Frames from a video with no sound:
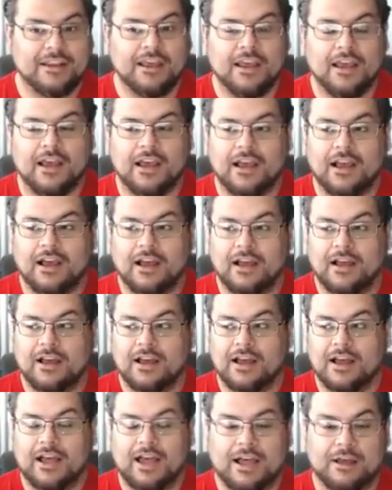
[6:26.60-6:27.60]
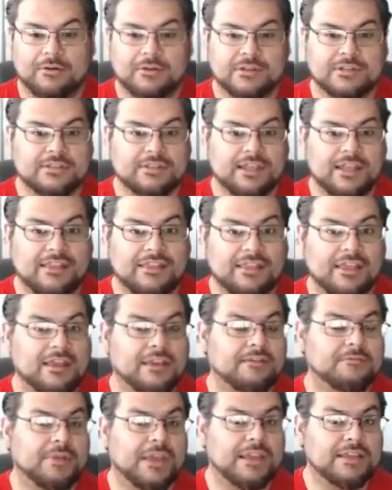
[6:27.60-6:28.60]
Uh, I was, and
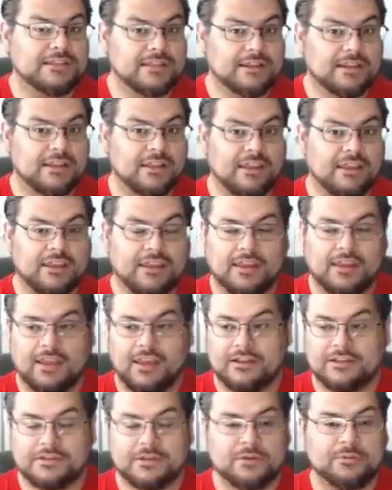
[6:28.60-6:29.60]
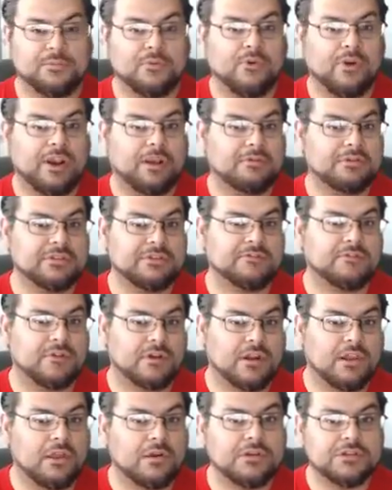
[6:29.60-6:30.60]
then basically at a certain point, I was in
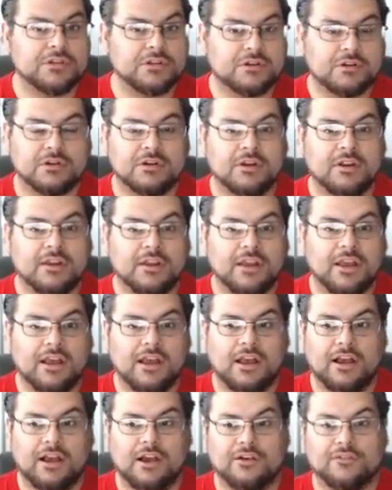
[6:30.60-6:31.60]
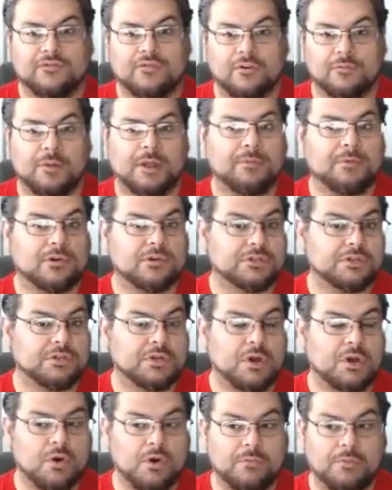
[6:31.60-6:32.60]
foreclosure. Uh, for my personal
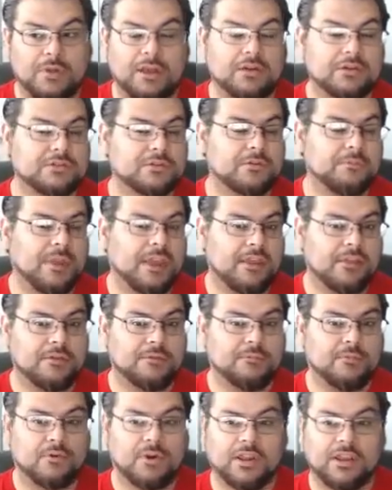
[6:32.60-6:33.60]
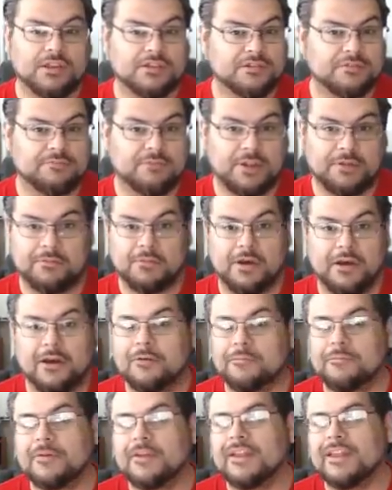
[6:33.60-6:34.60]
home, I also paid the mortgage of my
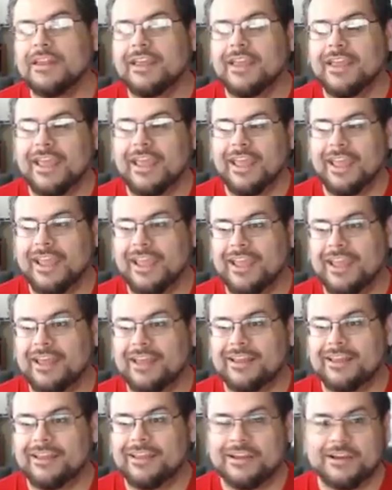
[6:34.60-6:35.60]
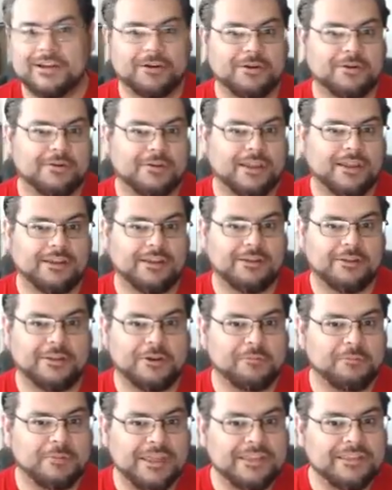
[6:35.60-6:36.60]
mom, and you know, and you know,
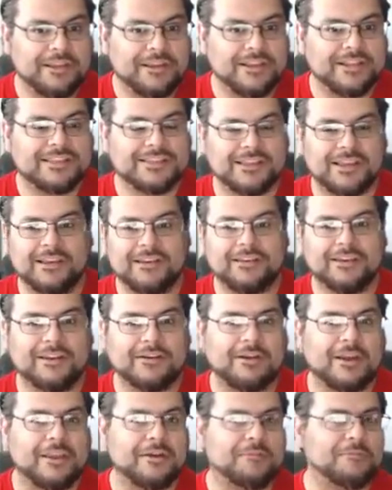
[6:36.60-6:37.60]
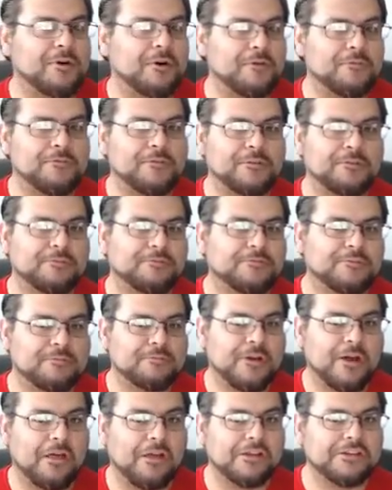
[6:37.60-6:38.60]
being the good son, you know, I come home from from
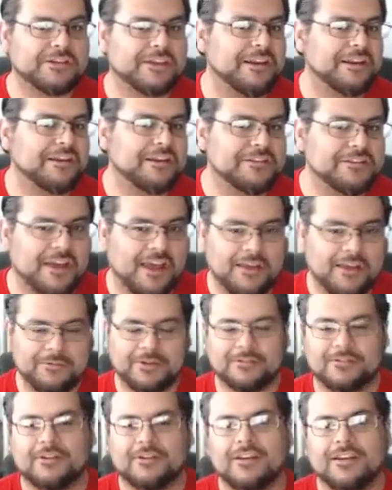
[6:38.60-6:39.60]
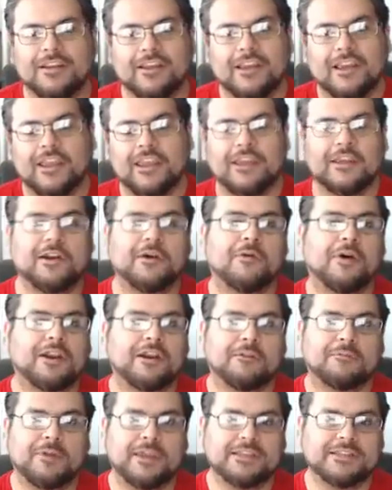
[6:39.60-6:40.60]
college, get a good job, and you know, want to
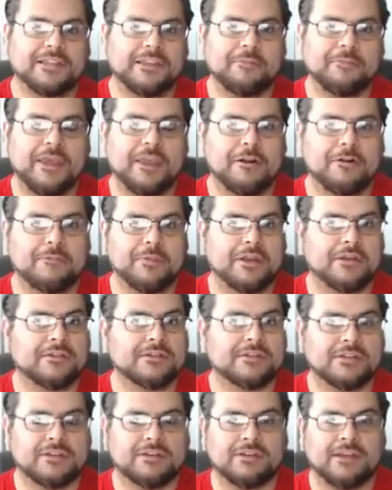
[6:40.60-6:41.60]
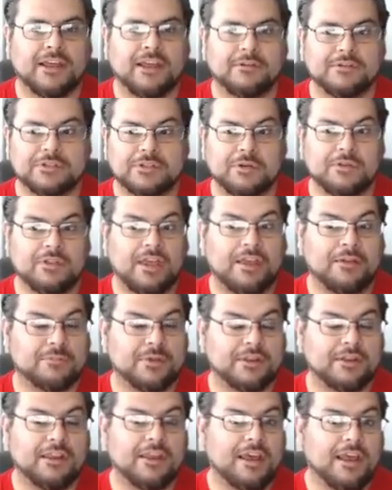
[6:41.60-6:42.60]
basically pay her bills, and I was doing that,
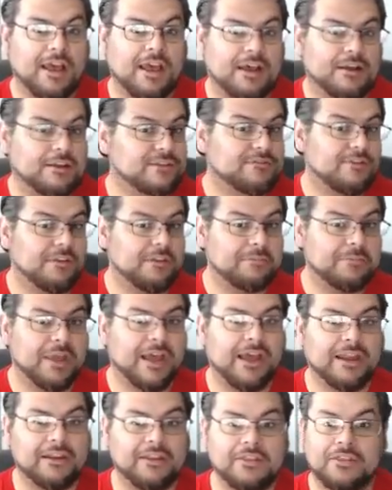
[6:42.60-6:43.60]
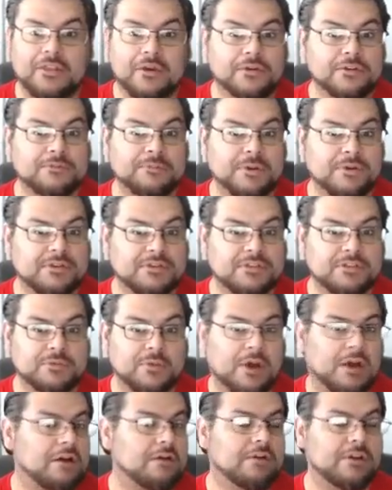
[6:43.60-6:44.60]
but I was falling behind on those bills as
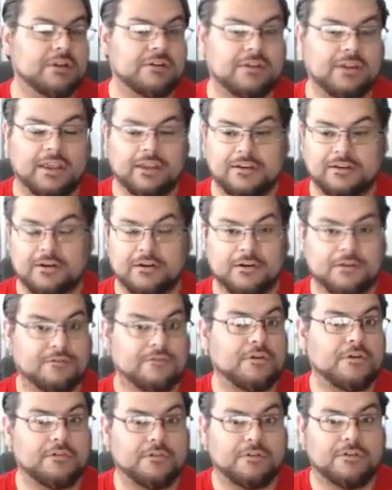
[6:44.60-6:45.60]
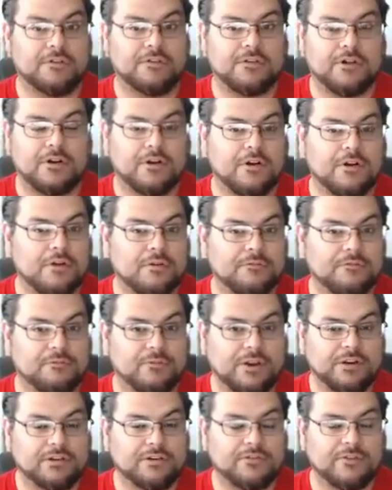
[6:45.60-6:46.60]
well, and and her phone, her home
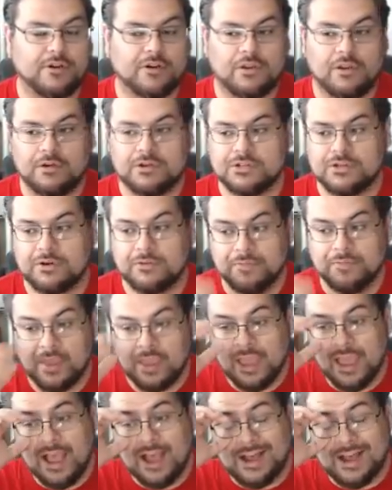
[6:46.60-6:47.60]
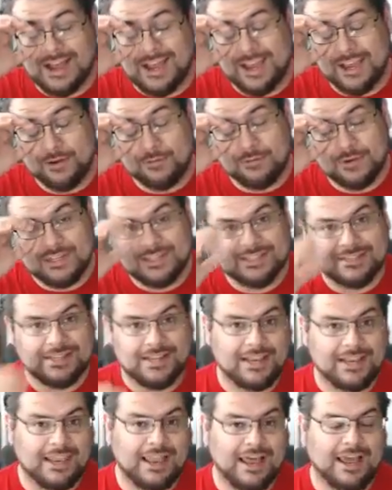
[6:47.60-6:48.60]
went to foreclosure. I risked a
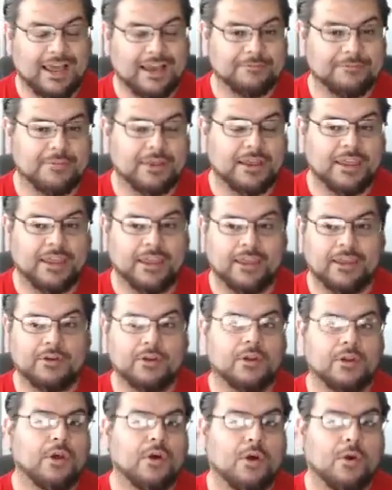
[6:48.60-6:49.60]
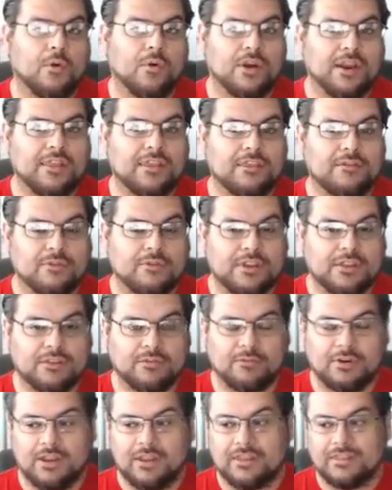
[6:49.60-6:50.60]
lot, and one of the re
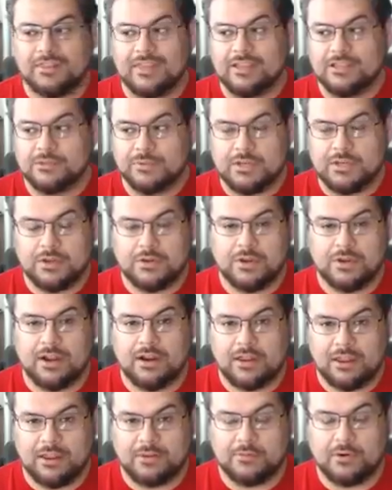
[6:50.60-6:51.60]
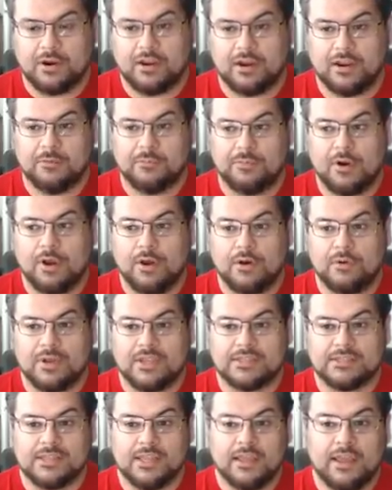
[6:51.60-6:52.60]
one of the things we do here at Elite Marketing Pro
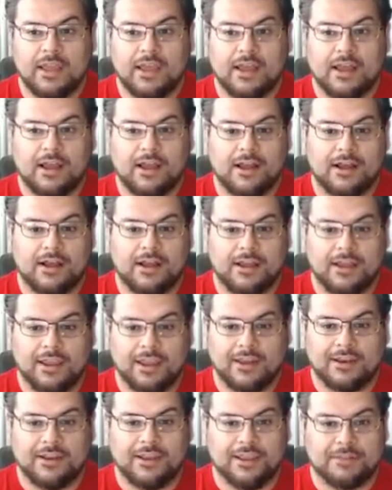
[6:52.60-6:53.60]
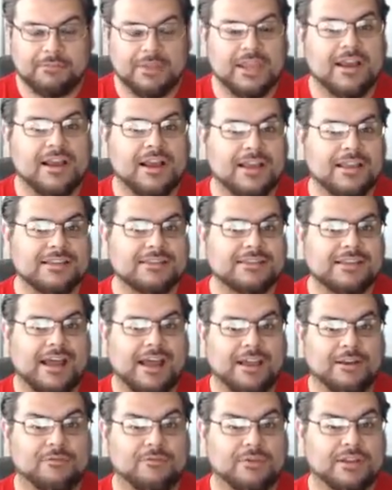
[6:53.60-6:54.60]
is, uh, and and because I
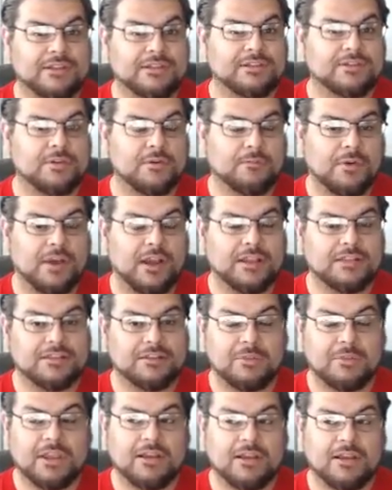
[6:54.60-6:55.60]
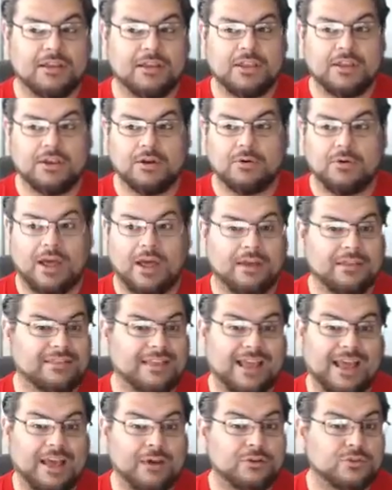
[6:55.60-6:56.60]
risked so much, and because you know, I,
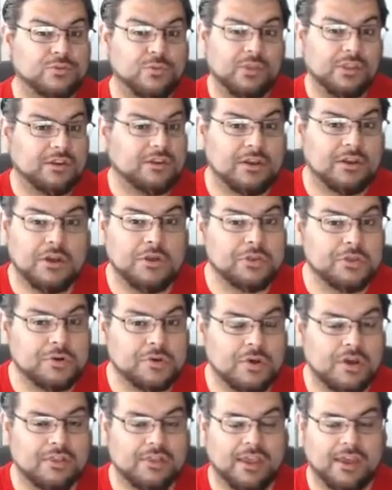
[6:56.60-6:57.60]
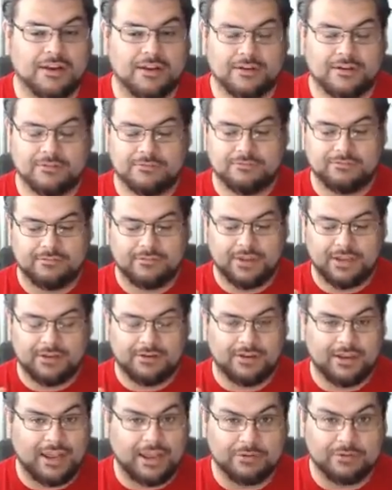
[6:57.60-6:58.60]
that, I was willing to go through all that, and
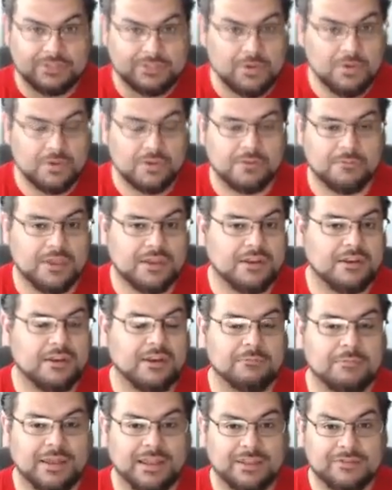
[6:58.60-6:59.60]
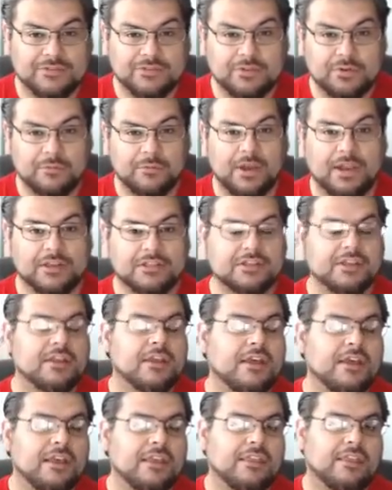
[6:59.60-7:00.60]
and I was so committed and believed so much
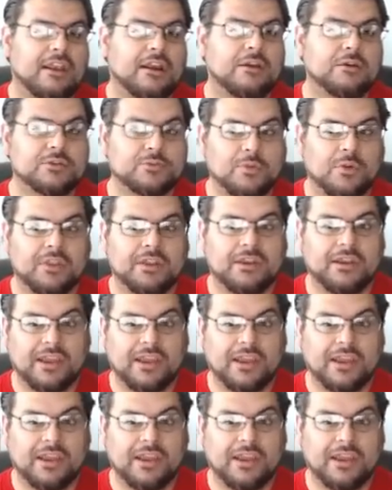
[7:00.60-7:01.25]
that I was willing to kind